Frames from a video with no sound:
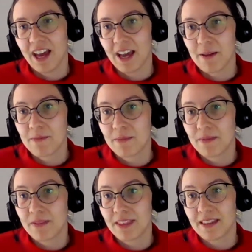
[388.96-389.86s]
Um,
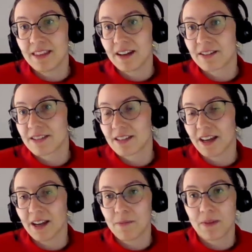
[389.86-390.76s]
then there's
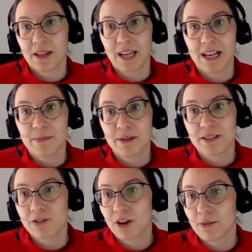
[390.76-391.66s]
um, an element
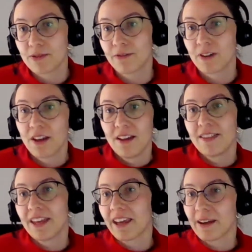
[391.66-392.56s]
in terms of
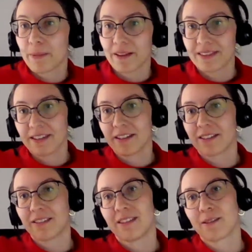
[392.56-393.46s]
thinking about
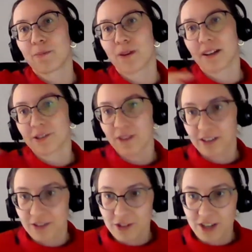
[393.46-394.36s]
the, the product
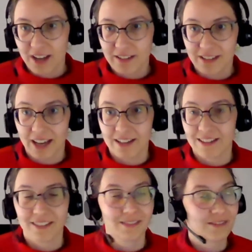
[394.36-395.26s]
strategy at, at
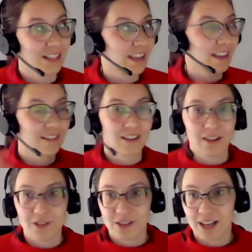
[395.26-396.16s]
a like
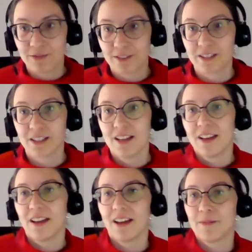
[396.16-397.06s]
larger level,
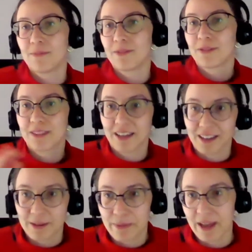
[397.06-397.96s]
um,
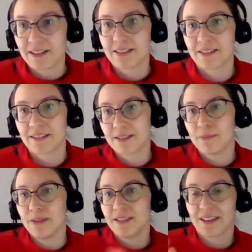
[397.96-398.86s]
thinking competitors,
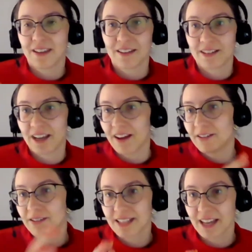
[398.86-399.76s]
meeting, like
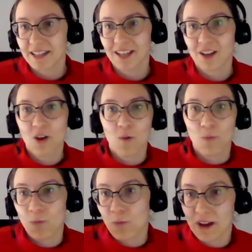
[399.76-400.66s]
understanding
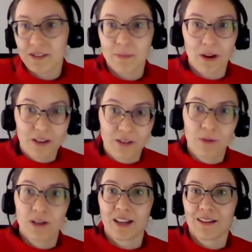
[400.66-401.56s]
where's the market
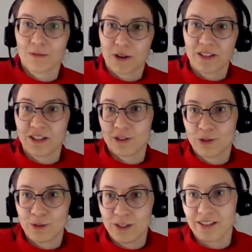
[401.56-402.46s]
going one year,
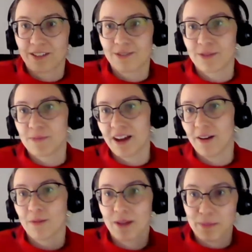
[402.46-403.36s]
two years from
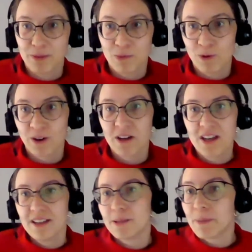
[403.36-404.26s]
now, maybe more,
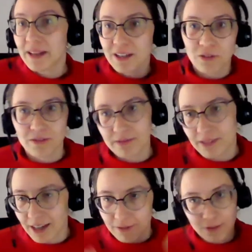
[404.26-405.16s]
depending on
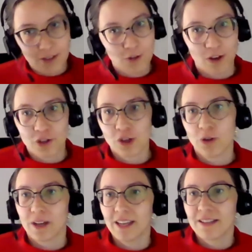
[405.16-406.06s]
kind of what structure
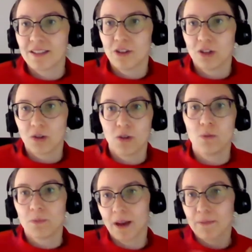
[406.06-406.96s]
you're in. You know,
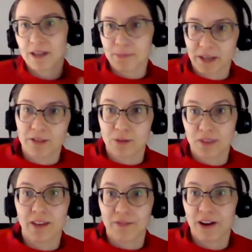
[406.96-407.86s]
you might be expected to
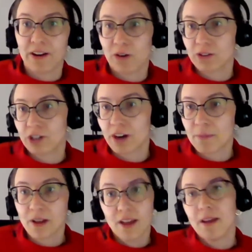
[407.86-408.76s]
think very long
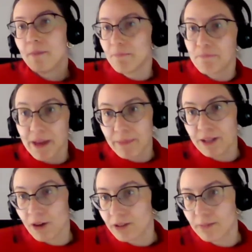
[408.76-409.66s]
term,
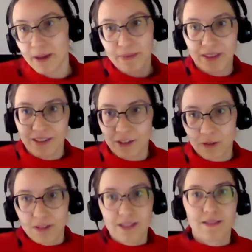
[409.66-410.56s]
maybe not maybe you
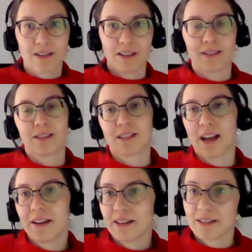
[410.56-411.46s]
know it's it's
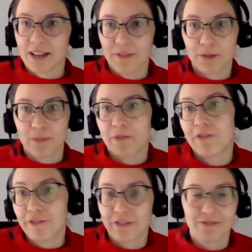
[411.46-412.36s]
decided at a level
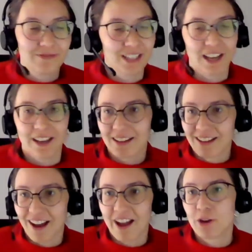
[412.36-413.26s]
like
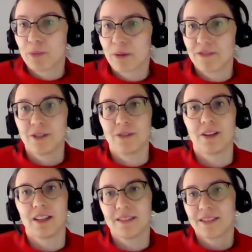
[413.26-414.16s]
higher above you
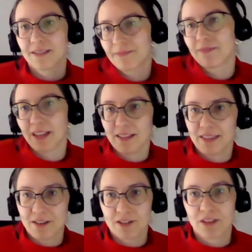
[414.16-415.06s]
and and
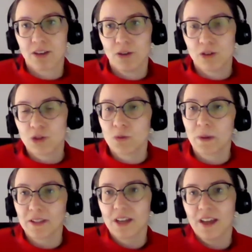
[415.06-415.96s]
there's nothing you can do
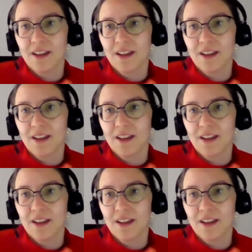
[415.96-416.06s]
but